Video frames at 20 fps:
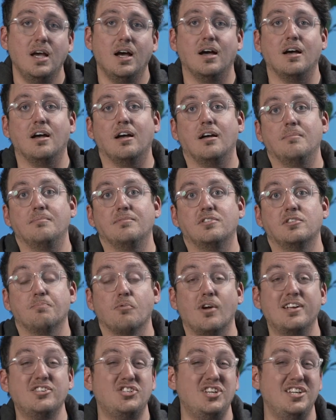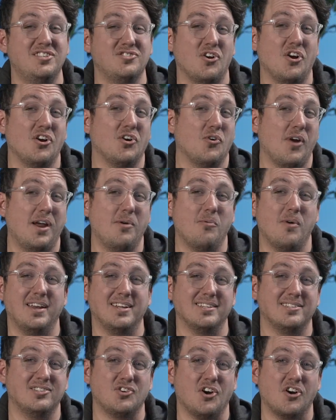Spreadsheets are a great way
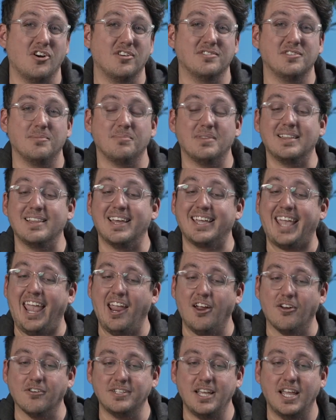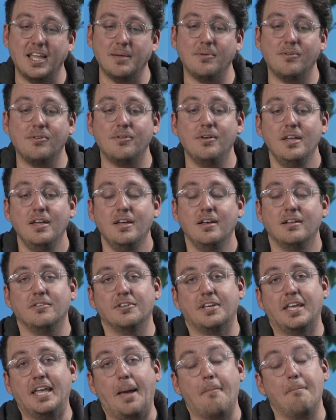to start, something like Airtable,
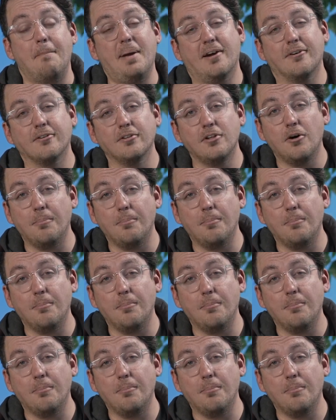looking at parallel